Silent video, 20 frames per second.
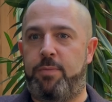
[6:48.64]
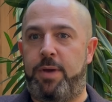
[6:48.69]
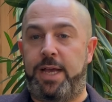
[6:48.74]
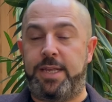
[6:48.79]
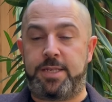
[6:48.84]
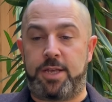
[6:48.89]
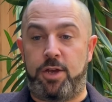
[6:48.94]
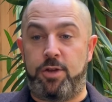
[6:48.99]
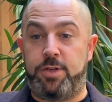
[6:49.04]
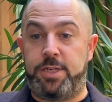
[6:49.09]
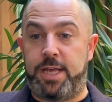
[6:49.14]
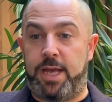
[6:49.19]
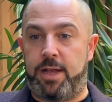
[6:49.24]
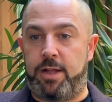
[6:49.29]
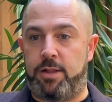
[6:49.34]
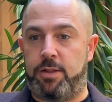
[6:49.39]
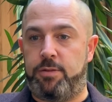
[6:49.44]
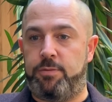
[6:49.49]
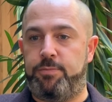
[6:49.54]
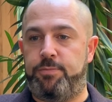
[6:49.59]
As a
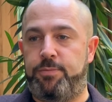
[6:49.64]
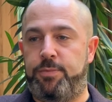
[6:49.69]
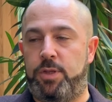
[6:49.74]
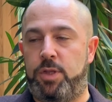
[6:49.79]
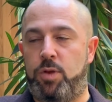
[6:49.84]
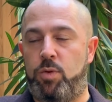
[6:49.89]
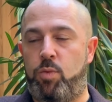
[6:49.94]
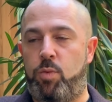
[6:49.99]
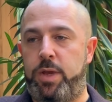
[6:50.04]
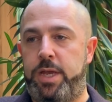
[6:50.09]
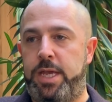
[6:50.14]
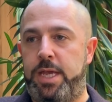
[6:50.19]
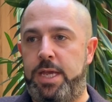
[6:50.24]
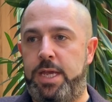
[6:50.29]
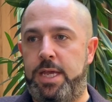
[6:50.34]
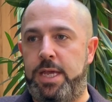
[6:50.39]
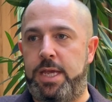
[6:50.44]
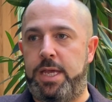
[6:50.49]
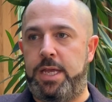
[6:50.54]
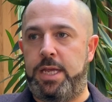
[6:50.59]
hotel,
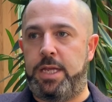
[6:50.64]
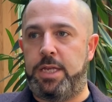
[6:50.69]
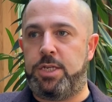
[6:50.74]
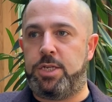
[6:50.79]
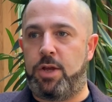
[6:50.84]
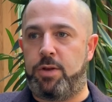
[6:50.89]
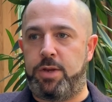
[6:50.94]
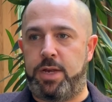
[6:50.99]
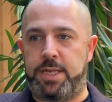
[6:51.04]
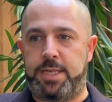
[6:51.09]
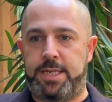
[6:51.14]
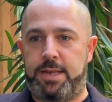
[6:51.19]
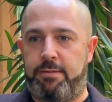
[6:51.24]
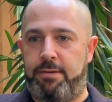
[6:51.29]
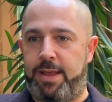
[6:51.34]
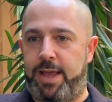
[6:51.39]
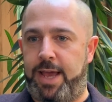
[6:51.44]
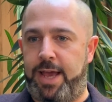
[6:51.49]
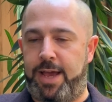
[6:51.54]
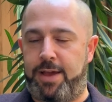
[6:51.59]
we don't
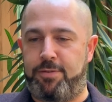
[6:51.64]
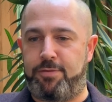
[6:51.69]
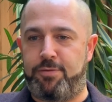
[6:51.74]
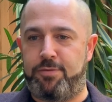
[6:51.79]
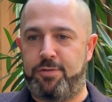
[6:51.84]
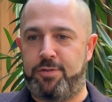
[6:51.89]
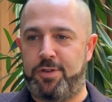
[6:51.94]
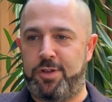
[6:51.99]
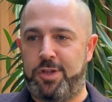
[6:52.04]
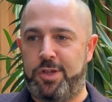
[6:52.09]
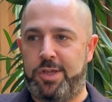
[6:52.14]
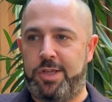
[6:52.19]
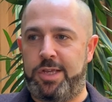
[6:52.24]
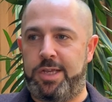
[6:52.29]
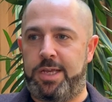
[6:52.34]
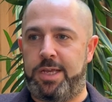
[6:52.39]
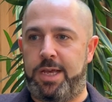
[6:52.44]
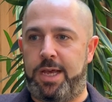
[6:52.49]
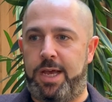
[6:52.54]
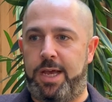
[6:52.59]
necessarily have
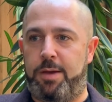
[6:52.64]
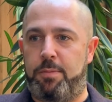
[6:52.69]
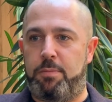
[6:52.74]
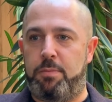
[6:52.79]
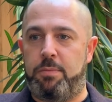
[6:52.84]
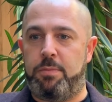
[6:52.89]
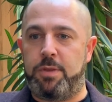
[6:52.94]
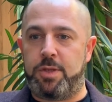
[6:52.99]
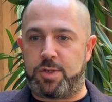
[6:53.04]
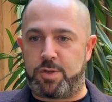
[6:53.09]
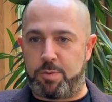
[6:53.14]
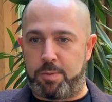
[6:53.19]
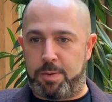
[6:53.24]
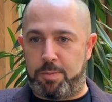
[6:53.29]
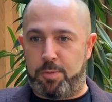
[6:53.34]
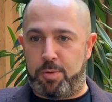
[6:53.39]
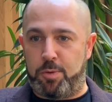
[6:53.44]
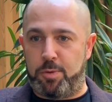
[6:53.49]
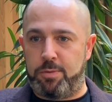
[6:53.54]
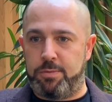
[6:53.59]
the swimming
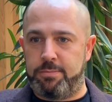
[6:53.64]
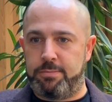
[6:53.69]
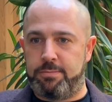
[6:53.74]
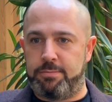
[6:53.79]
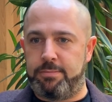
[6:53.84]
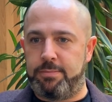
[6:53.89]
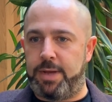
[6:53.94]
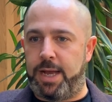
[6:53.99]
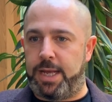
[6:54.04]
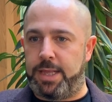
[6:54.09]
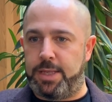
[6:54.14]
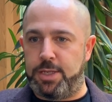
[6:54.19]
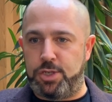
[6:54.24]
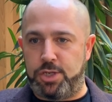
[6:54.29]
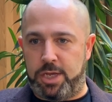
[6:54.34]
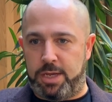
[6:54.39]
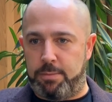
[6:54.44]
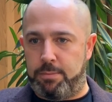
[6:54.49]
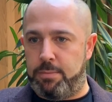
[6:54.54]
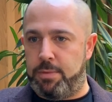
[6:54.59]
pool and the
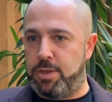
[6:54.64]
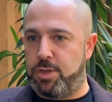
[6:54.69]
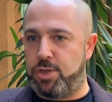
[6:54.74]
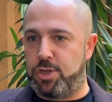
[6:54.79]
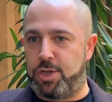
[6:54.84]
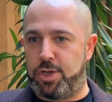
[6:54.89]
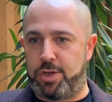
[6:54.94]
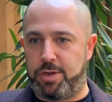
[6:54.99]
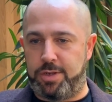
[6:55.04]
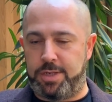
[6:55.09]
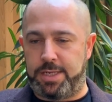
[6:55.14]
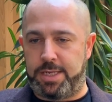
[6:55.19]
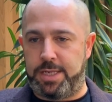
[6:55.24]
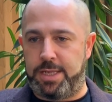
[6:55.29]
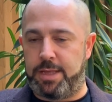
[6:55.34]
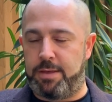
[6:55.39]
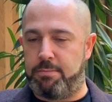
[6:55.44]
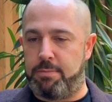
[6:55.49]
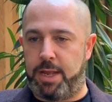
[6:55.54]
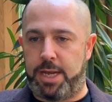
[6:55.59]
gym and the jacuzzi
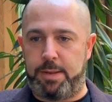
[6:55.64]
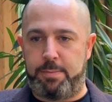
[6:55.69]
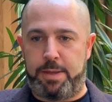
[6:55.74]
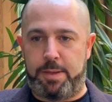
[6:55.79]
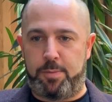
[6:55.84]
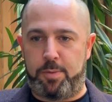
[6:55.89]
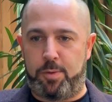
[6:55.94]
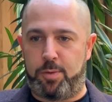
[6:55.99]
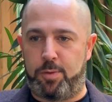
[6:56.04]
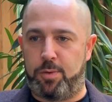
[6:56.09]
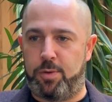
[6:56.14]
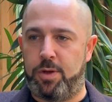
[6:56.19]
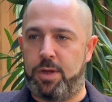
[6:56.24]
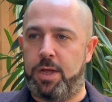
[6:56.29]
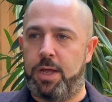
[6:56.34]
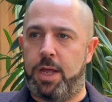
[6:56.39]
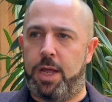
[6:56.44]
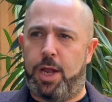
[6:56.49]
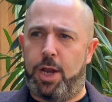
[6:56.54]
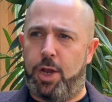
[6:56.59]
that many people
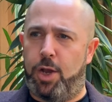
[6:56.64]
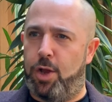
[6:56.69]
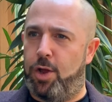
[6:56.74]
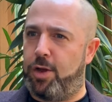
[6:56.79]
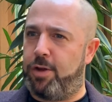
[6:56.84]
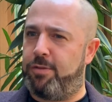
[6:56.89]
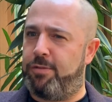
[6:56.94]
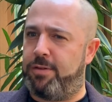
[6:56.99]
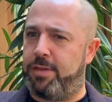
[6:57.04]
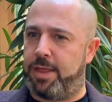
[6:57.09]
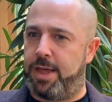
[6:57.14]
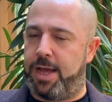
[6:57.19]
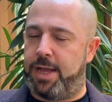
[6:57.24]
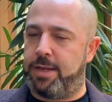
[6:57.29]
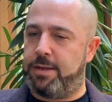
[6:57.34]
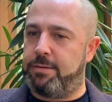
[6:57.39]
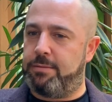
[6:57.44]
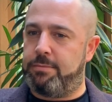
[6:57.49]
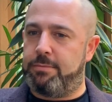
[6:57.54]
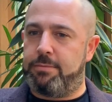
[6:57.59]
look for, that
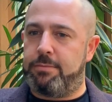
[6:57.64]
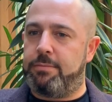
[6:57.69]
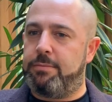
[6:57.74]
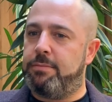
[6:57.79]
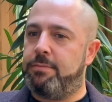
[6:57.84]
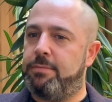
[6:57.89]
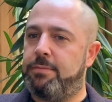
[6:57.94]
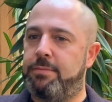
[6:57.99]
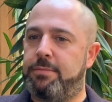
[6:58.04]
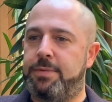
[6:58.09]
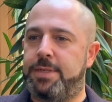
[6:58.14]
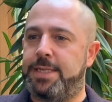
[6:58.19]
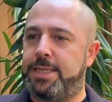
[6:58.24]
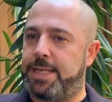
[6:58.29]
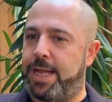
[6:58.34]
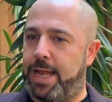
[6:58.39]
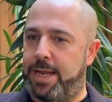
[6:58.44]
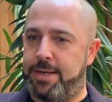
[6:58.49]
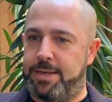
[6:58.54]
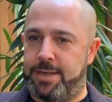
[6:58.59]

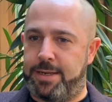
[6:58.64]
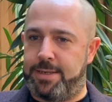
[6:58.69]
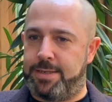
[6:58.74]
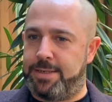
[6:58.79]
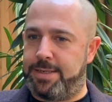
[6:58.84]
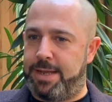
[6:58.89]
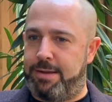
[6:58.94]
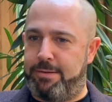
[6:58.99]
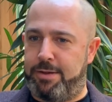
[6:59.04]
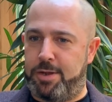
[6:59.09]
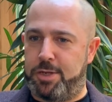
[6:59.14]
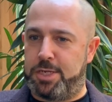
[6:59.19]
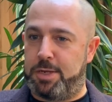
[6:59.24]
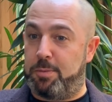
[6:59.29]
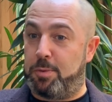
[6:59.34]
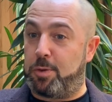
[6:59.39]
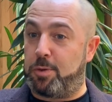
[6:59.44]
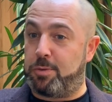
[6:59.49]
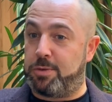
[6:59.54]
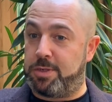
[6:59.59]
standard
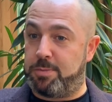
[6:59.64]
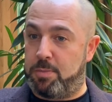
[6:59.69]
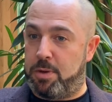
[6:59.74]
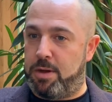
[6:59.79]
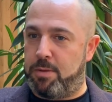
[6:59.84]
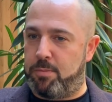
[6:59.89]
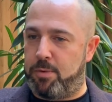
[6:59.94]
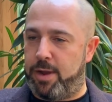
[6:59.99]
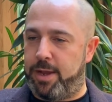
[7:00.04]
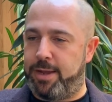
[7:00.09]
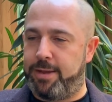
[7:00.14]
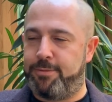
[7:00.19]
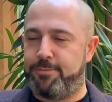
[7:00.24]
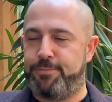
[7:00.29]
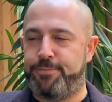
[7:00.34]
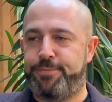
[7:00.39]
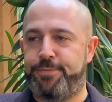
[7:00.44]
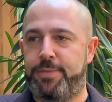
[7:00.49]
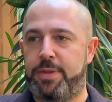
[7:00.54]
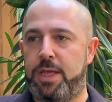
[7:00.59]
stereotypical spa break.
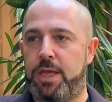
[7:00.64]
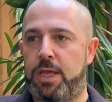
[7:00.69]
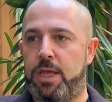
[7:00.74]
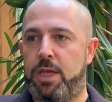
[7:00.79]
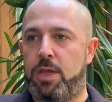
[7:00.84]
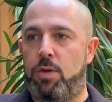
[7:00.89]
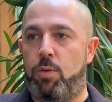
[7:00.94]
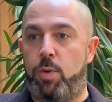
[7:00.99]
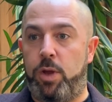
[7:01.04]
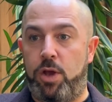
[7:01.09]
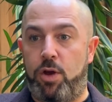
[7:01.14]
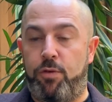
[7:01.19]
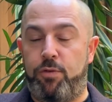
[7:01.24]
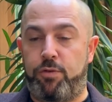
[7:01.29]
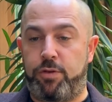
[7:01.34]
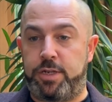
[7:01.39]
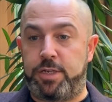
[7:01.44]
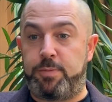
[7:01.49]
We offer a